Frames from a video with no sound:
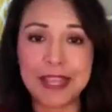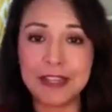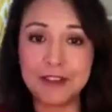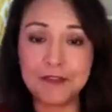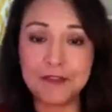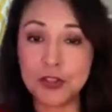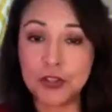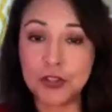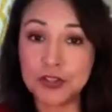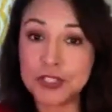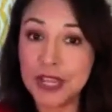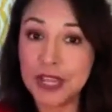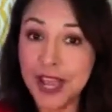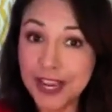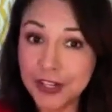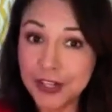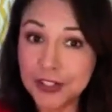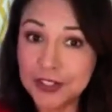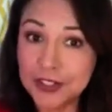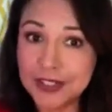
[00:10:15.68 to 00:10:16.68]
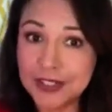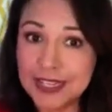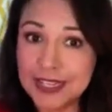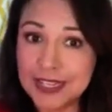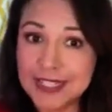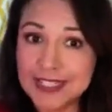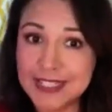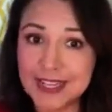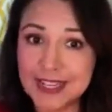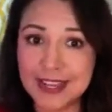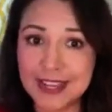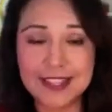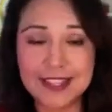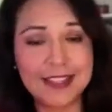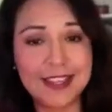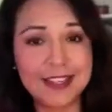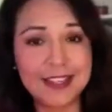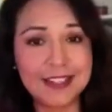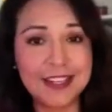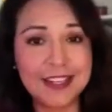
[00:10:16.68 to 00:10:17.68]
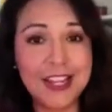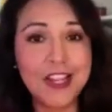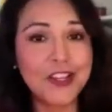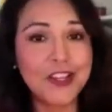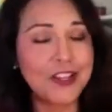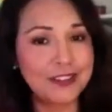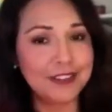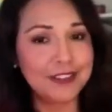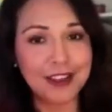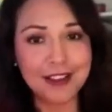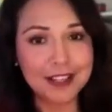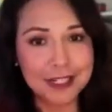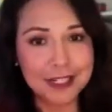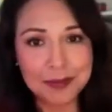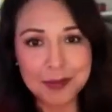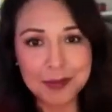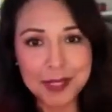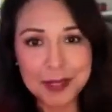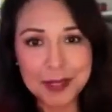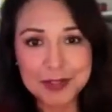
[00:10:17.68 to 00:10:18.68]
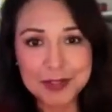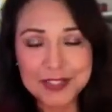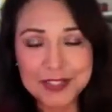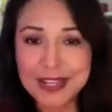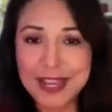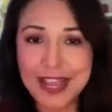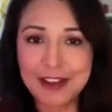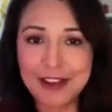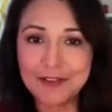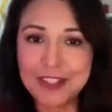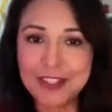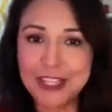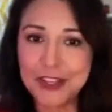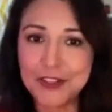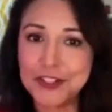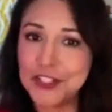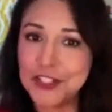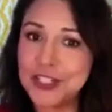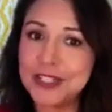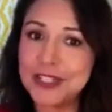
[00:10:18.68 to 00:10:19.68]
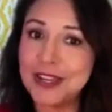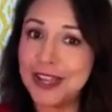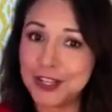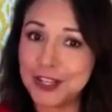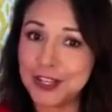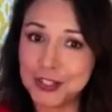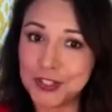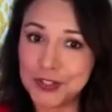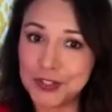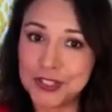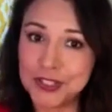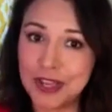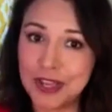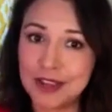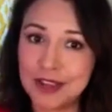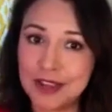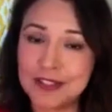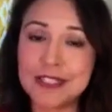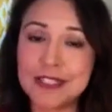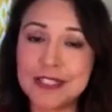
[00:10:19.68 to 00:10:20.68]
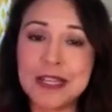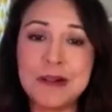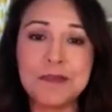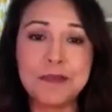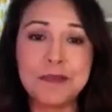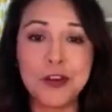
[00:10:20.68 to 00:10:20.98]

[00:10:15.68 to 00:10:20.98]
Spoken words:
And if you're tired the next day, then you're not going to be able to have the energy to exercise.